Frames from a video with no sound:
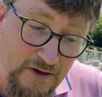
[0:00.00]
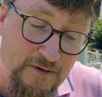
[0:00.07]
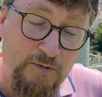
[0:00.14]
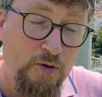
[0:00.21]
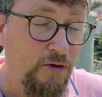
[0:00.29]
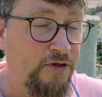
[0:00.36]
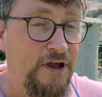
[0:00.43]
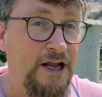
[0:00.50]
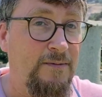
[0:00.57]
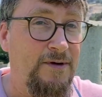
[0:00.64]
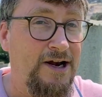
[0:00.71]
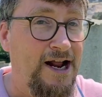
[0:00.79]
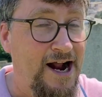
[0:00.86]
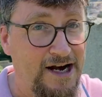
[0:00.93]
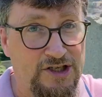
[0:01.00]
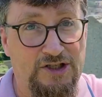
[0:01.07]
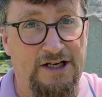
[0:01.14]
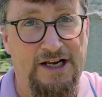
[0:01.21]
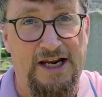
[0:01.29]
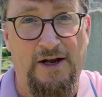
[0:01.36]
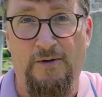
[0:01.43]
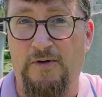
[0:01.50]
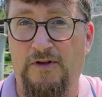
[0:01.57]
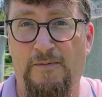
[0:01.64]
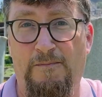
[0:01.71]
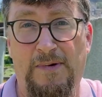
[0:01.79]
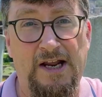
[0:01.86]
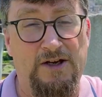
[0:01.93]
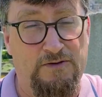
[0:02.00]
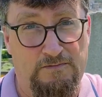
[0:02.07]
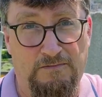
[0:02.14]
a small thing, but actually it was a big